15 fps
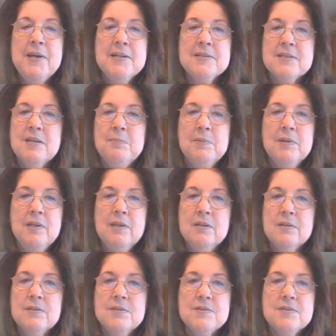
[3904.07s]
past couple of
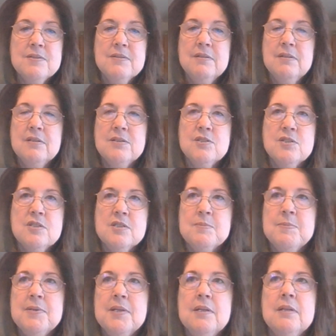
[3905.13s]
years it's just
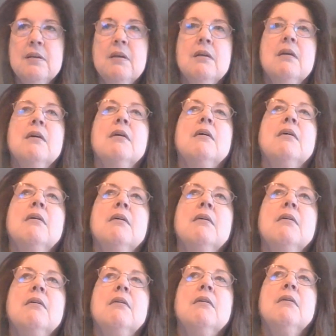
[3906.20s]

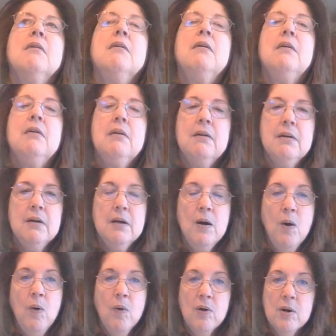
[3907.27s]
been
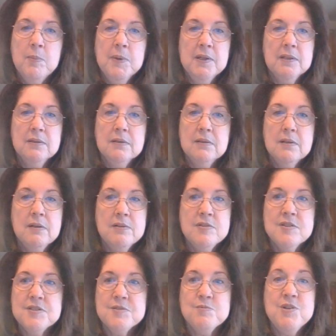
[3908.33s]
horrible.
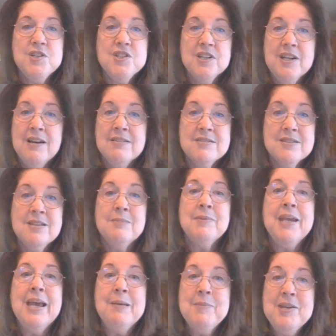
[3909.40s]
Just reaching out to them,
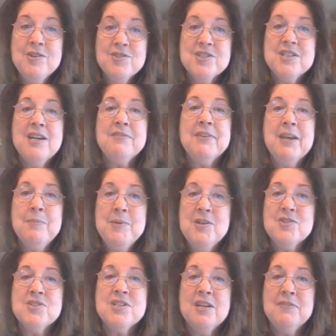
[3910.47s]
get me your stuff, get me
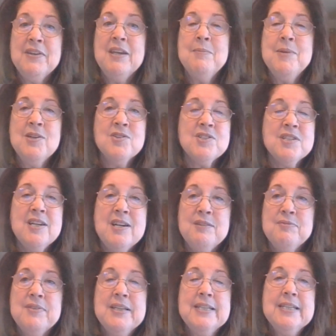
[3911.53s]
your stuff, get me your stuff.
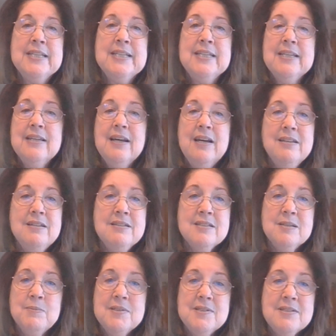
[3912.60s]
I did
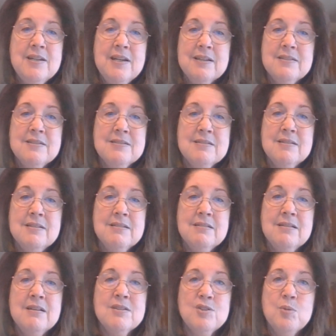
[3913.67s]
someone's taxes on
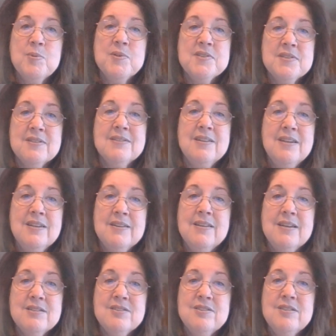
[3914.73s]
October 16th
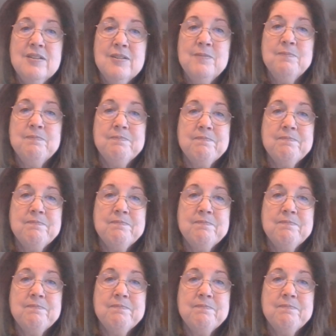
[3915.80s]
last year.